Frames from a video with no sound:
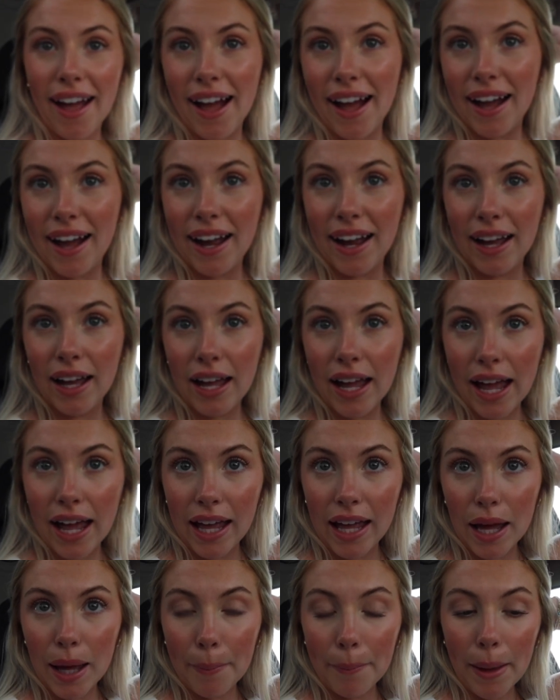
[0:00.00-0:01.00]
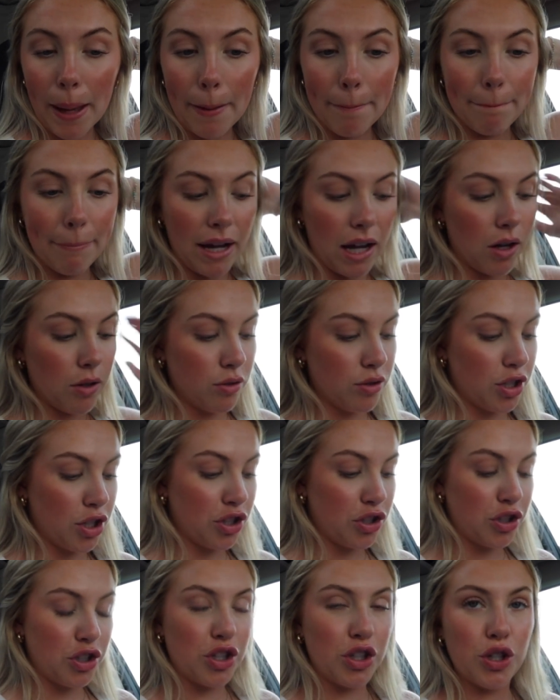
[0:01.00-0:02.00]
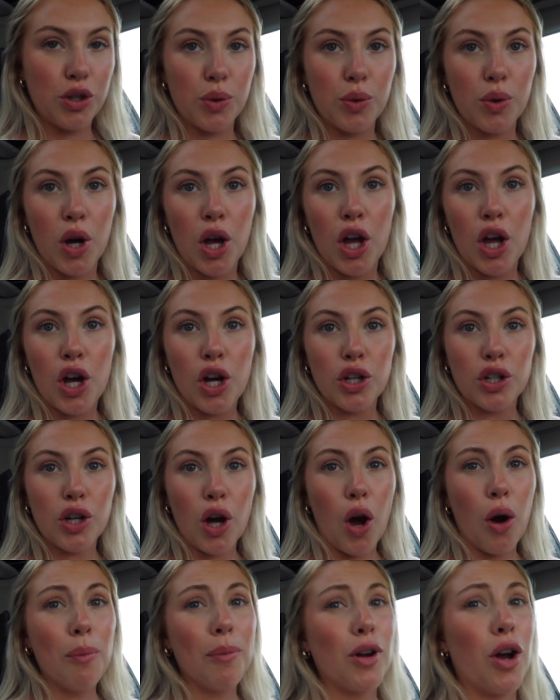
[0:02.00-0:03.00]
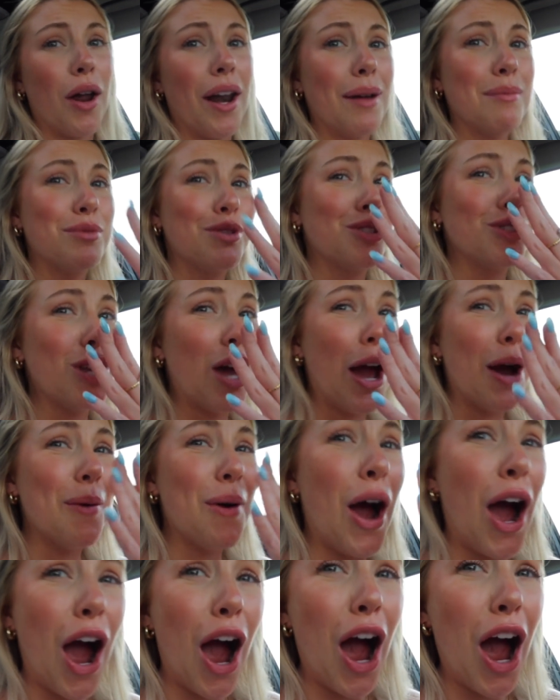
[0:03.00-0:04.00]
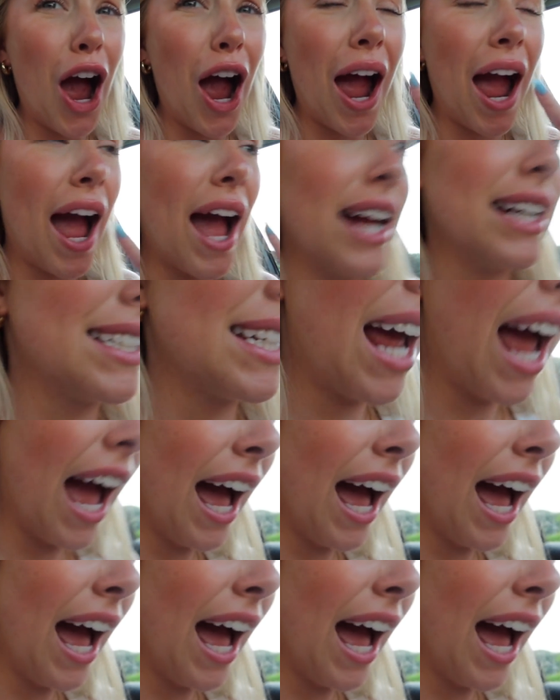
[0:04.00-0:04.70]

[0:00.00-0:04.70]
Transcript: I am about to, go, oh my God, I'm so hot.